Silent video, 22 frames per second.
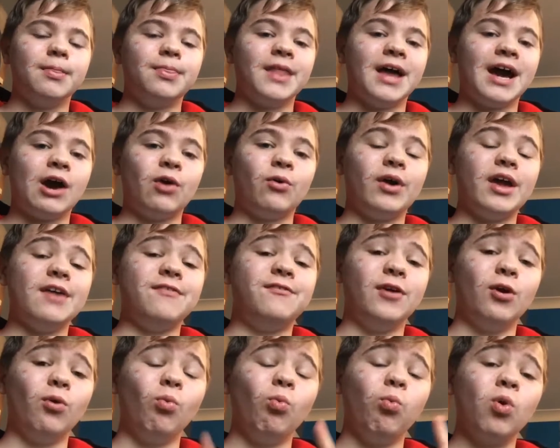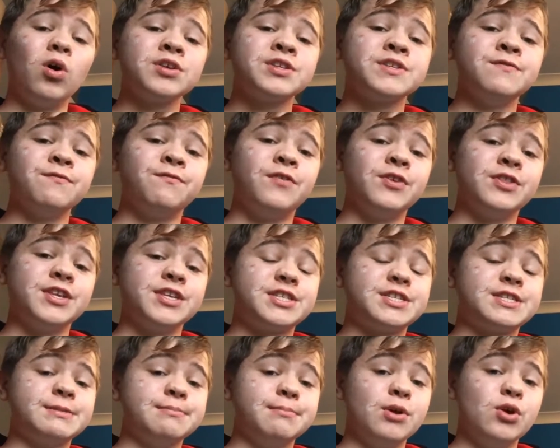Now, if it wasn't for
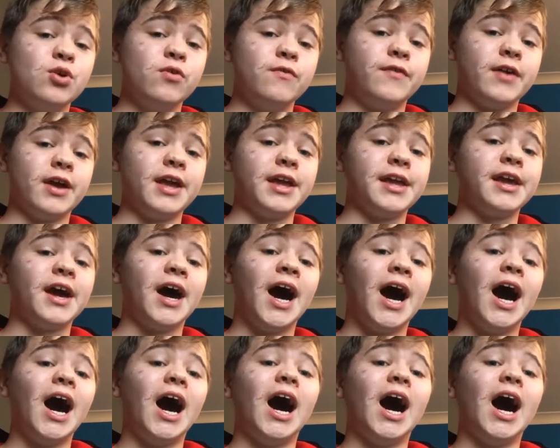this movie,